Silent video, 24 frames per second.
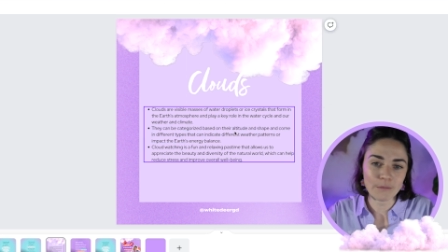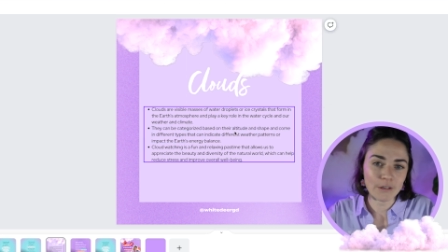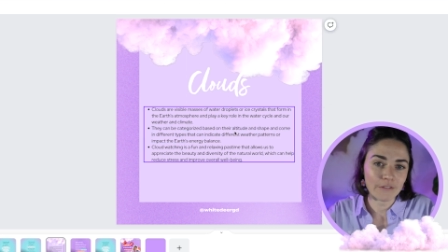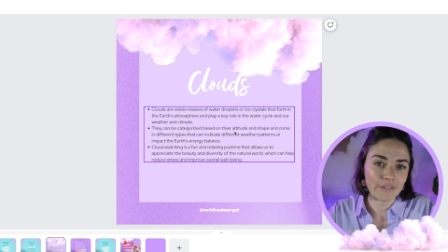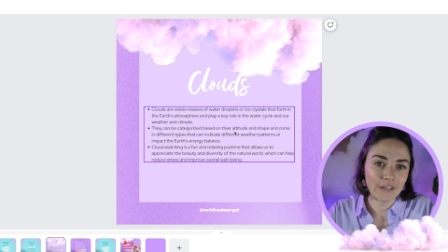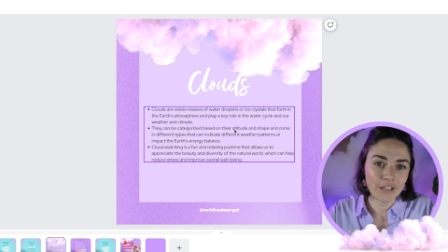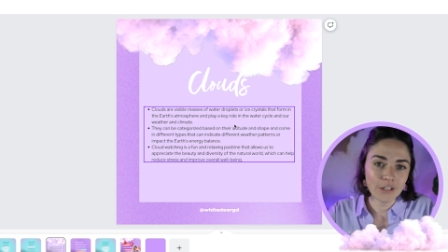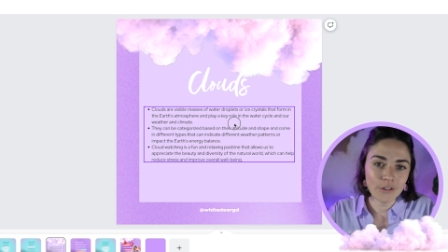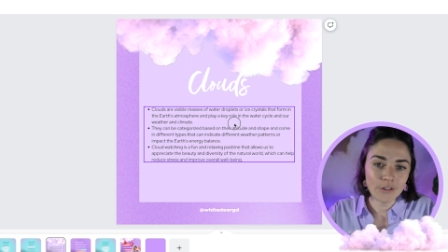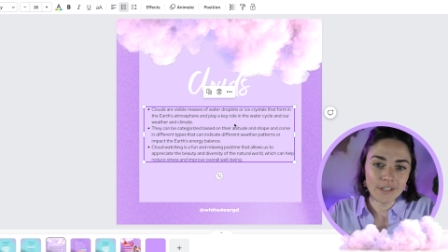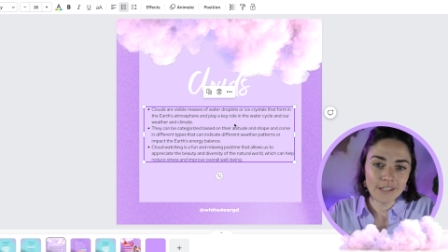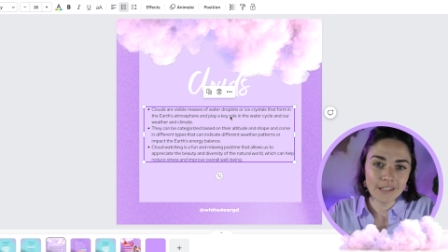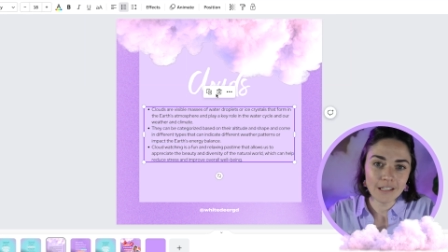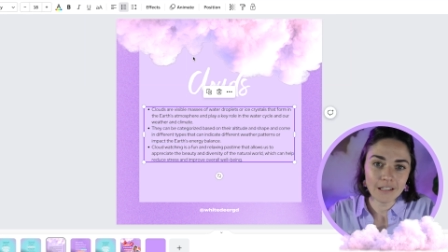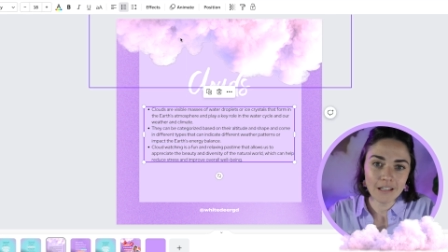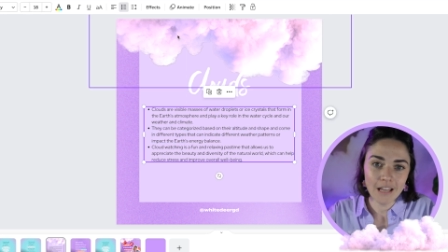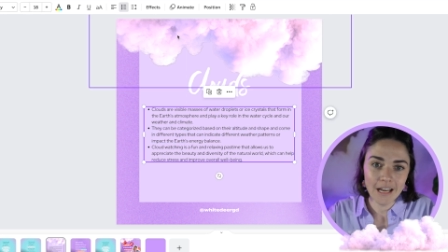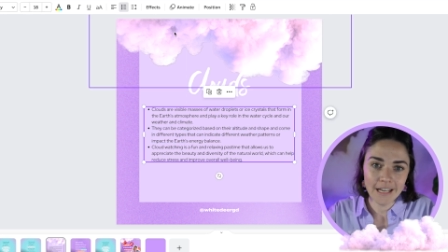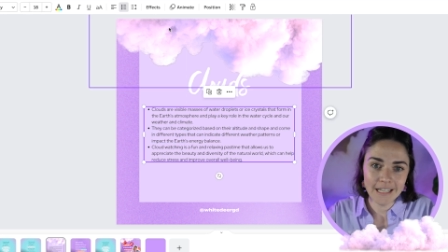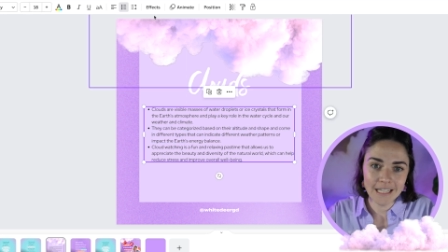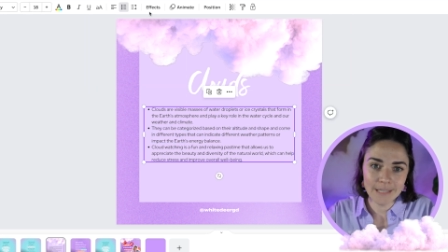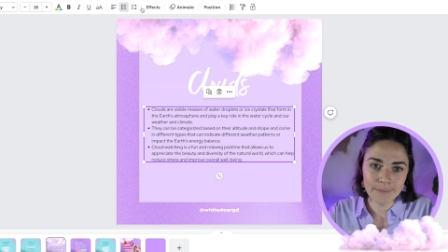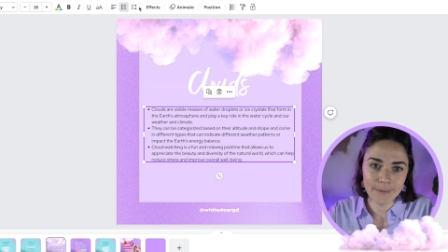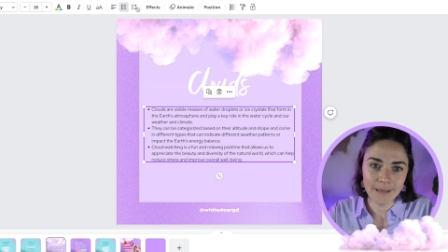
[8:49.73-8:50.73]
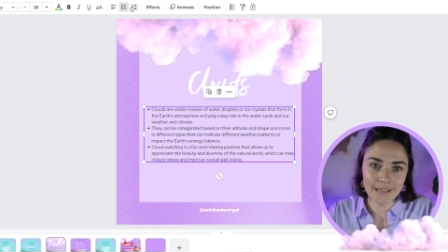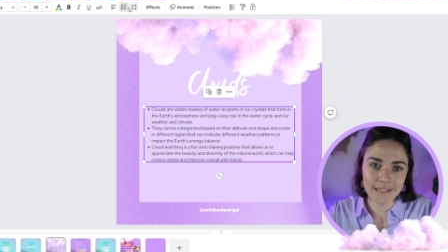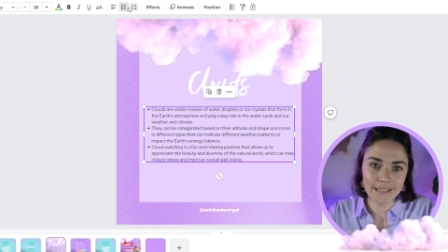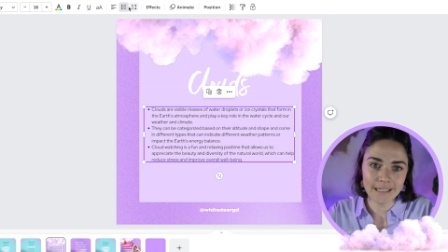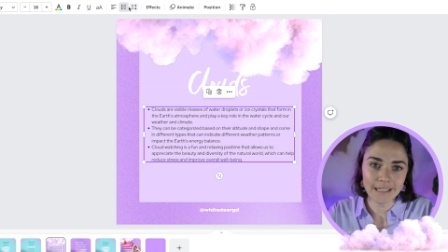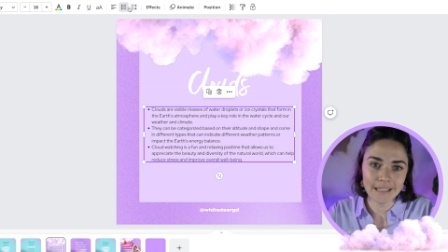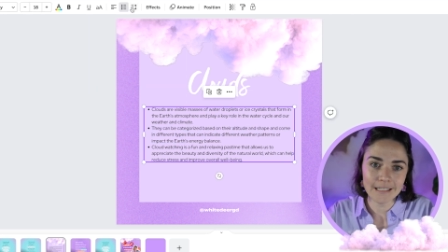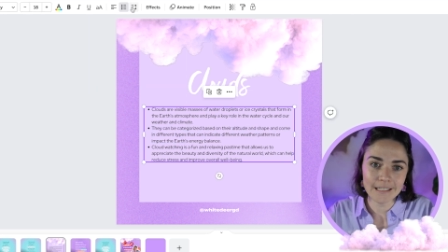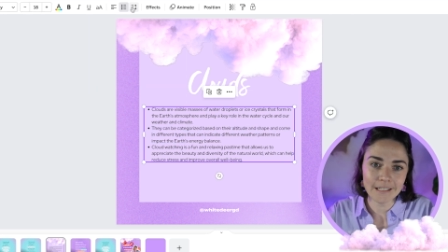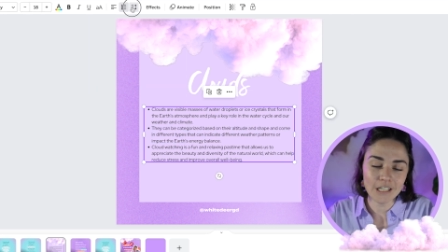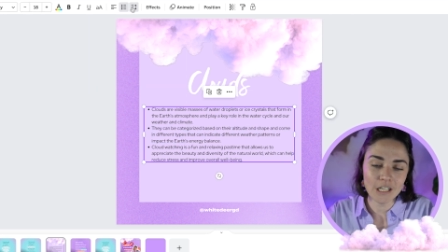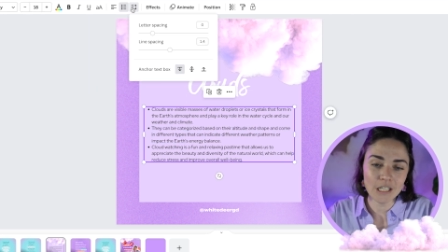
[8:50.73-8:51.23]
but if I use the line
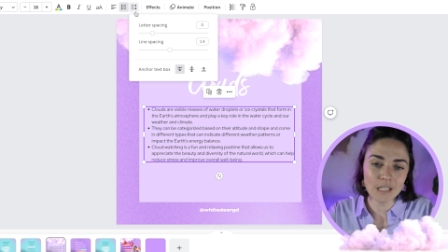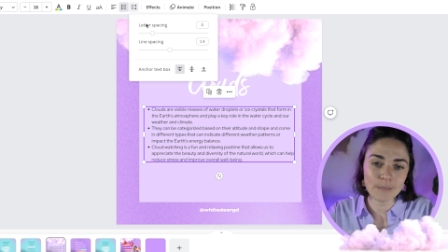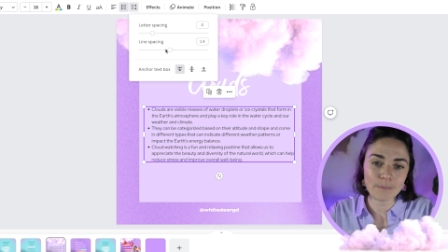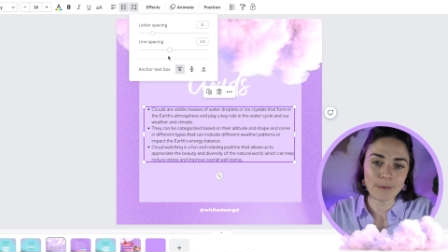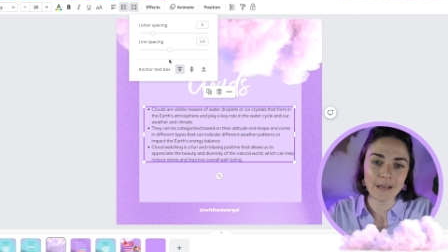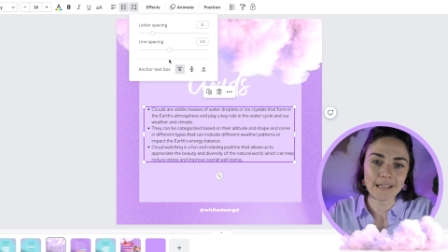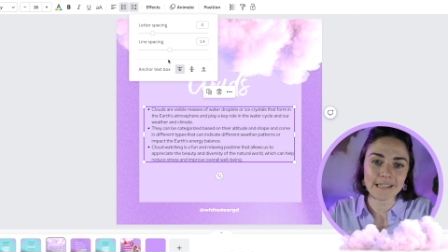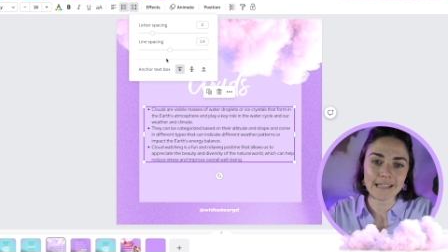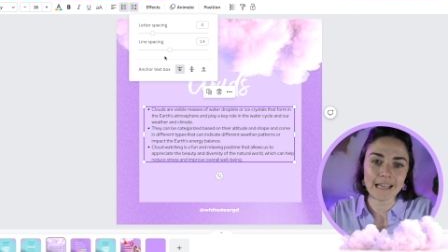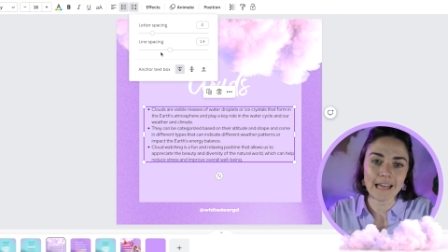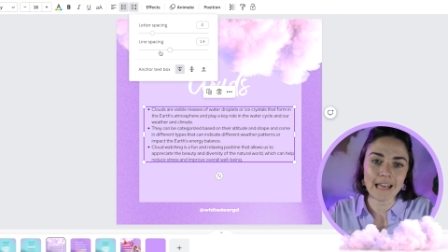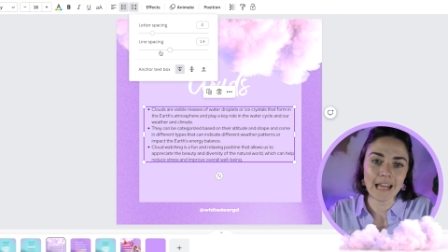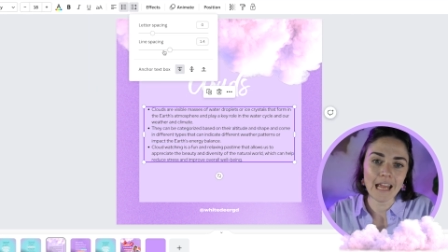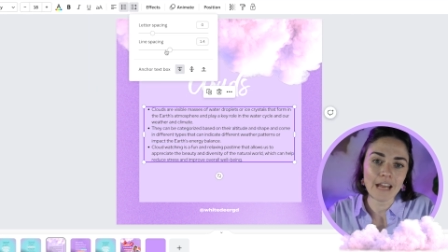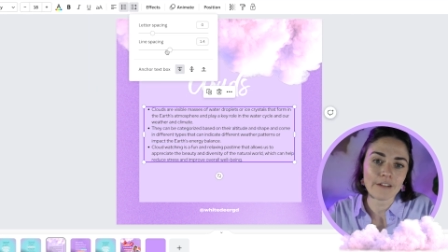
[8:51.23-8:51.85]
spacing, it's going to space out